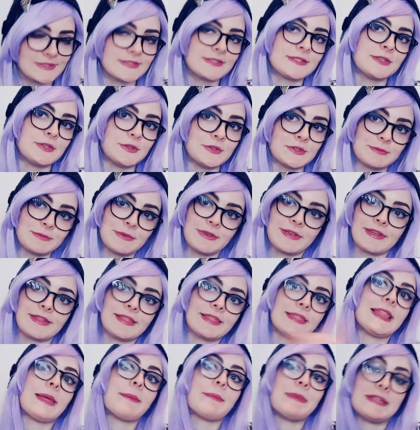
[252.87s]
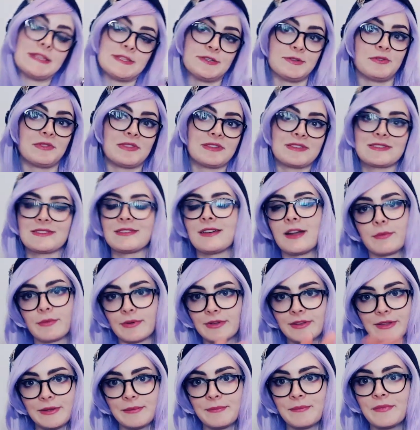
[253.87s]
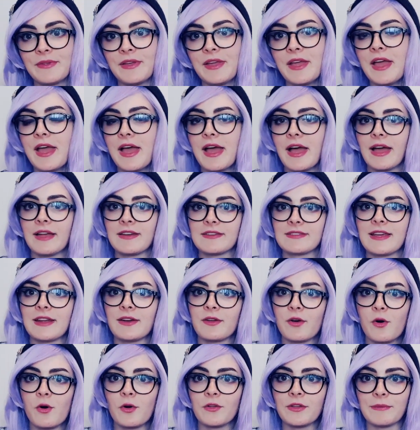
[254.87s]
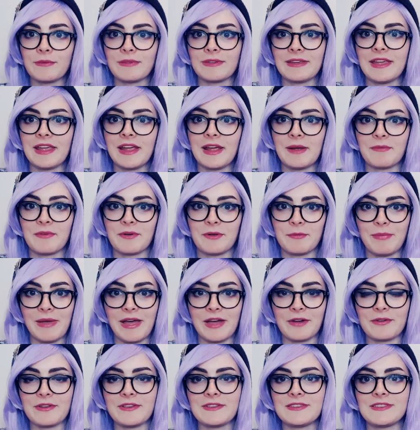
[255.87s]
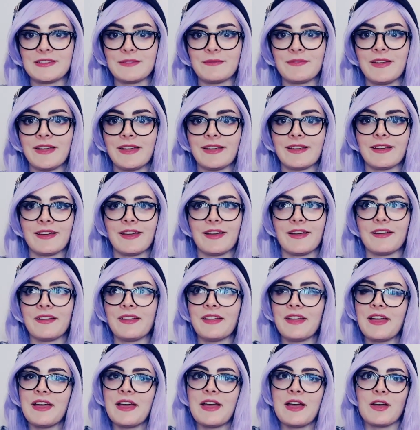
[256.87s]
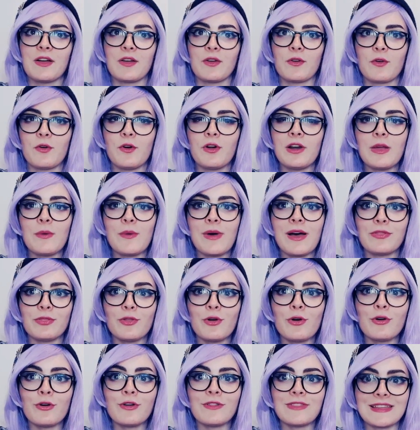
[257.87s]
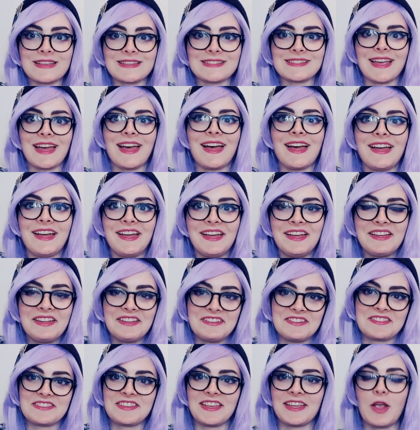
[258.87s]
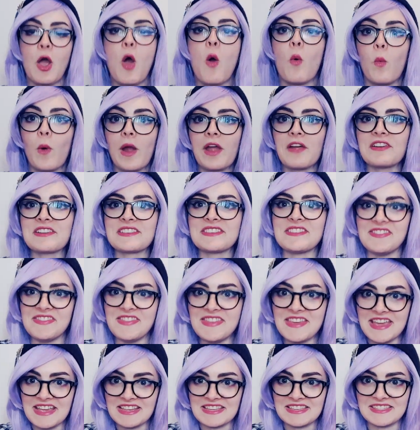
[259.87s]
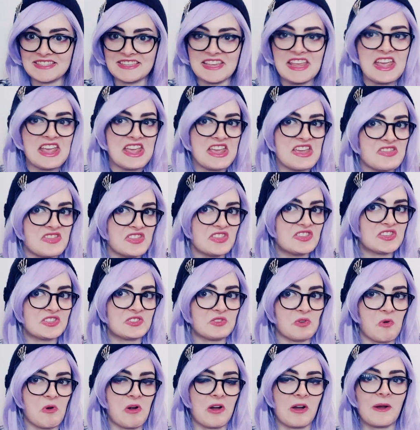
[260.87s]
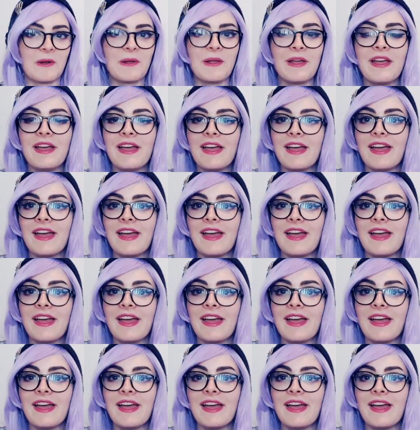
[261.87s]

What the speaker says: excuse me, let me do this. Not really. I just kind of hold up the camera, batteries, and I'm like, "Kore wa doko desu ka?" Just like, where is this in the store?